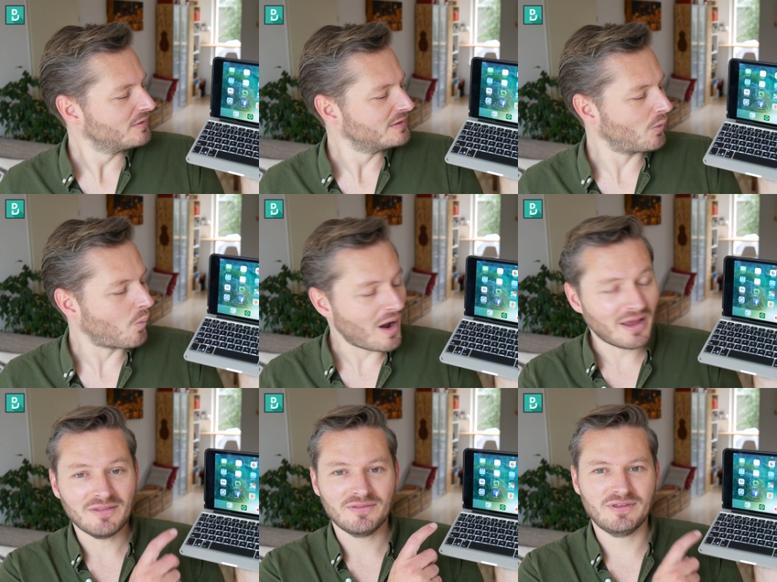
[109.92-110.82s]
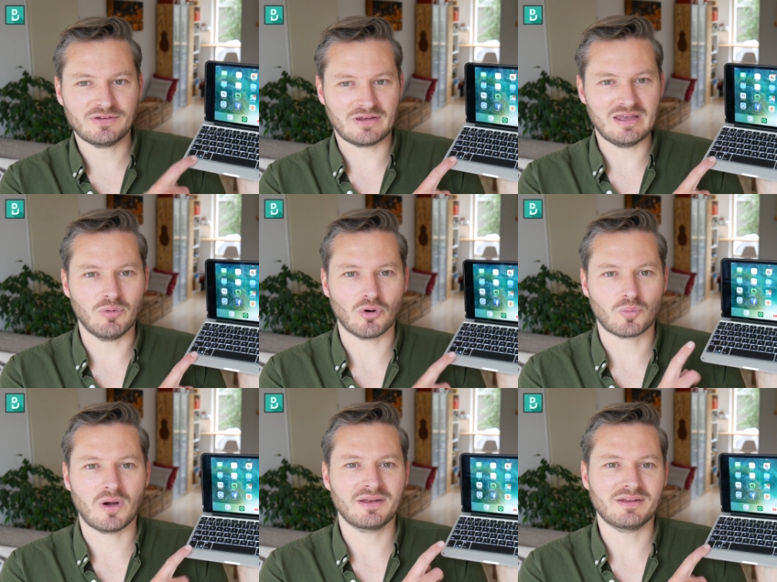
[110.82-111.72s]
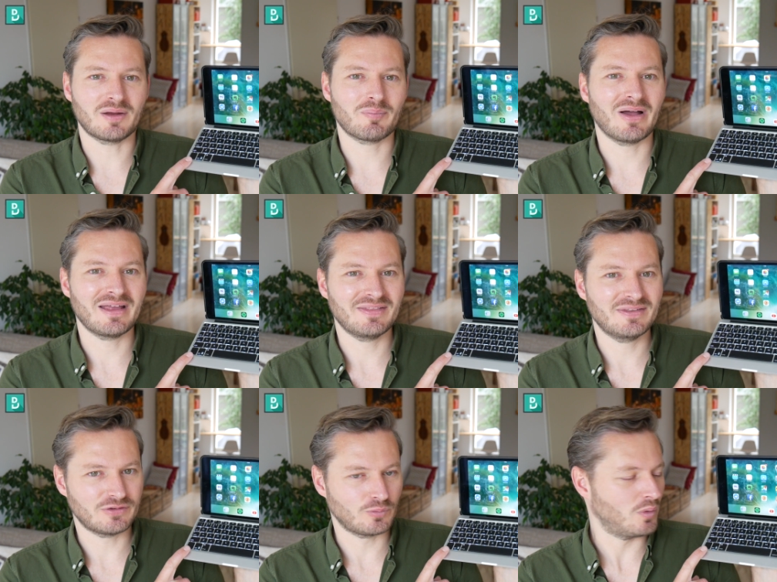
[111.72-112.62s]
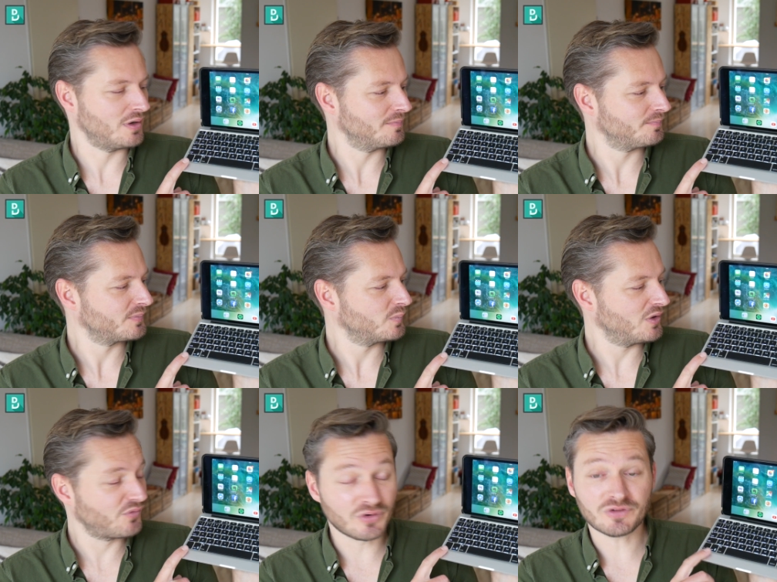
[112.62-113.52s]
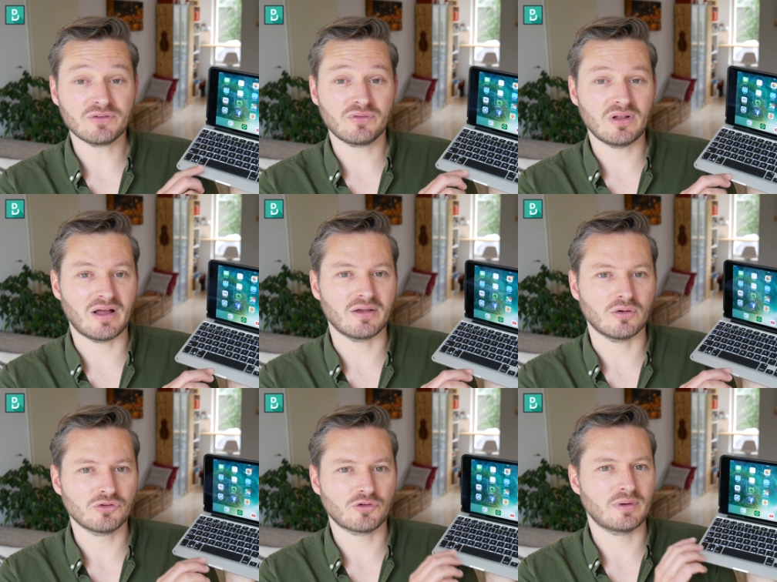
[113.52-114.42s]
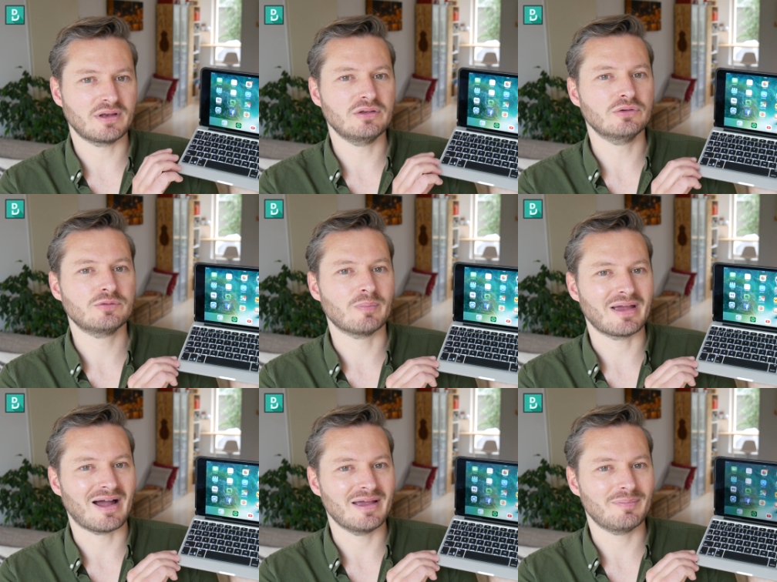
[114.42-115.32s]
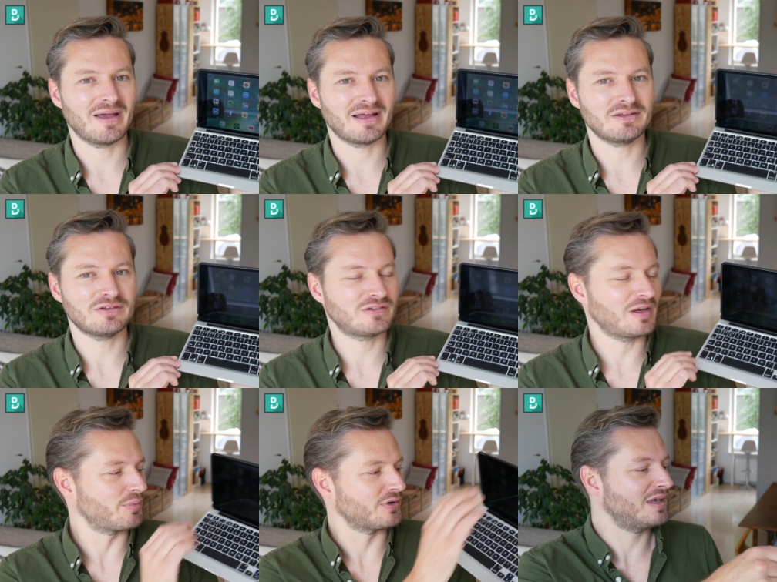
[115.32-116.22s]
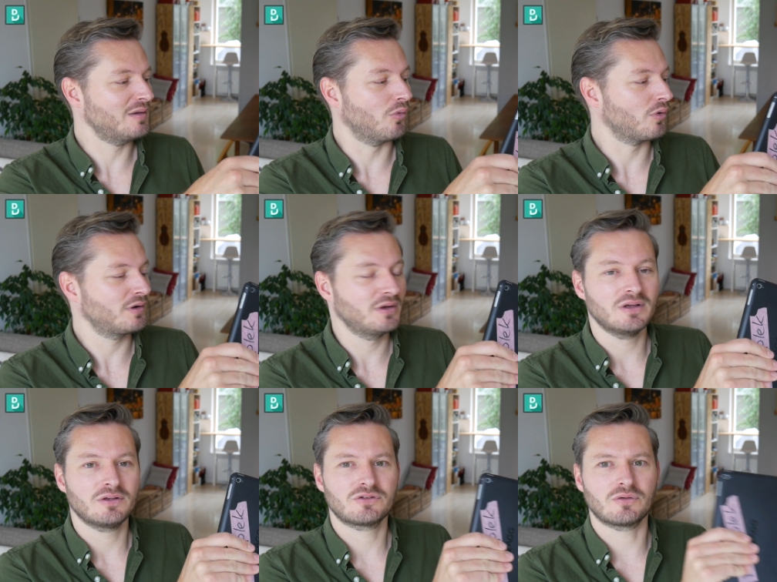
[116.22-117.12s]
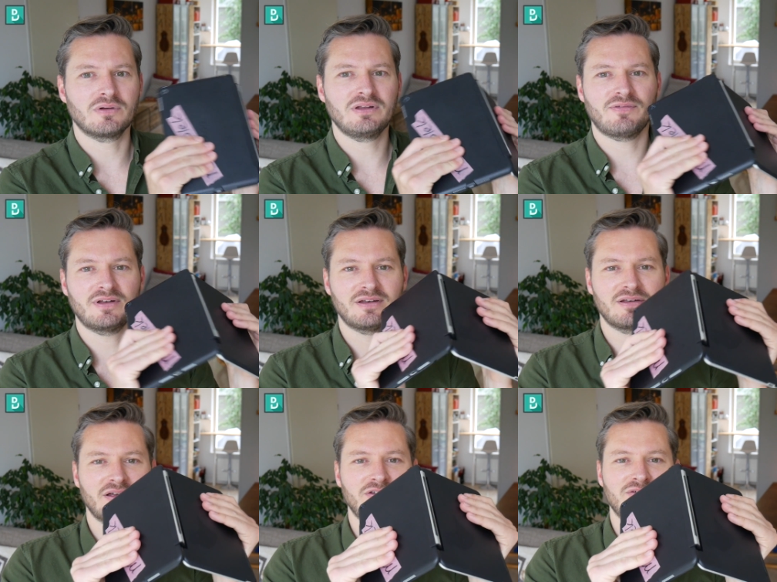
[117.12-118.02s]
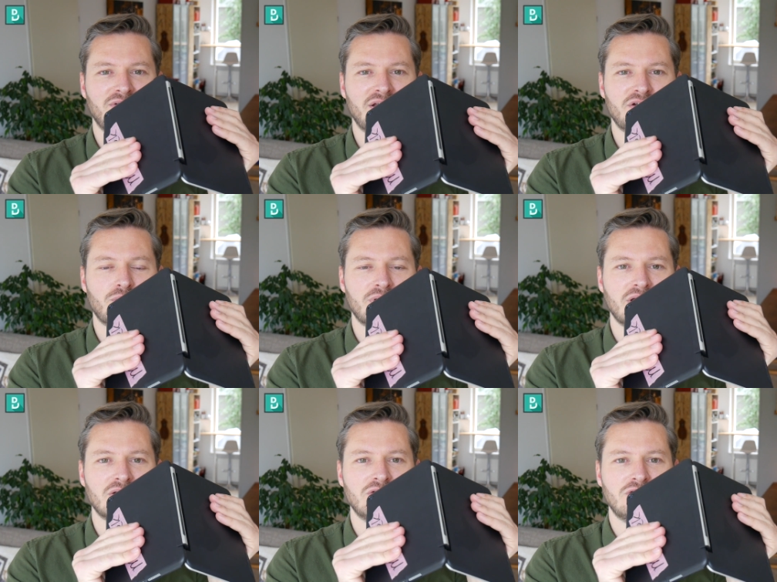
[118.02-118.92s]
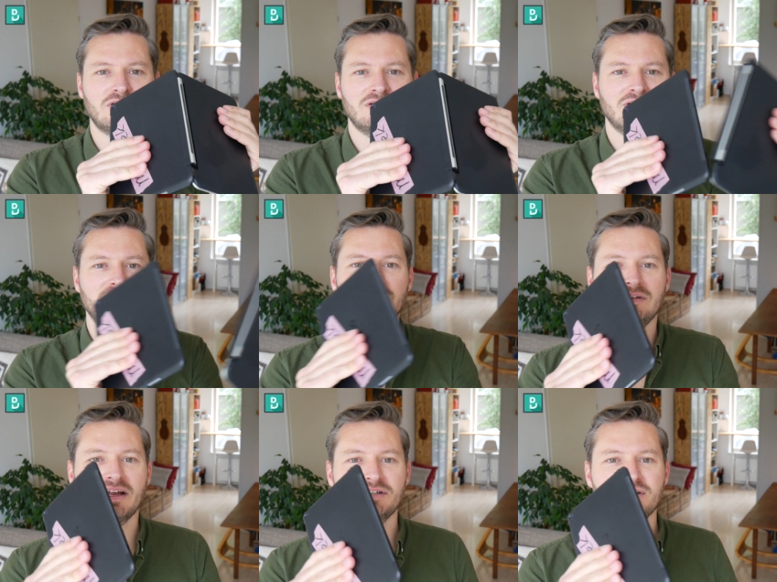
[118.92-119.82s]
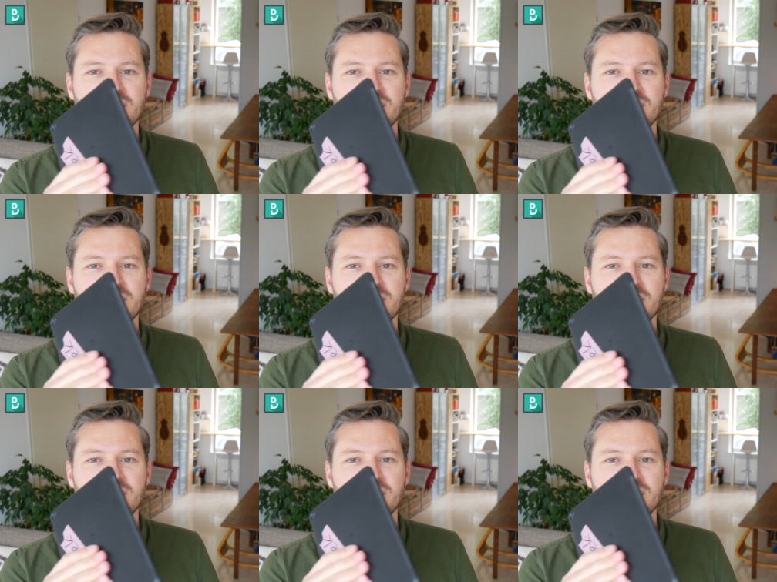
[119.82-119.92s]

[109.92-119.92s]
Now, why this keyboard? Why did I buy this one? Well, first of all, I also want to use my iPad separate keyboard. So I really find it a nice advantage when I can just detach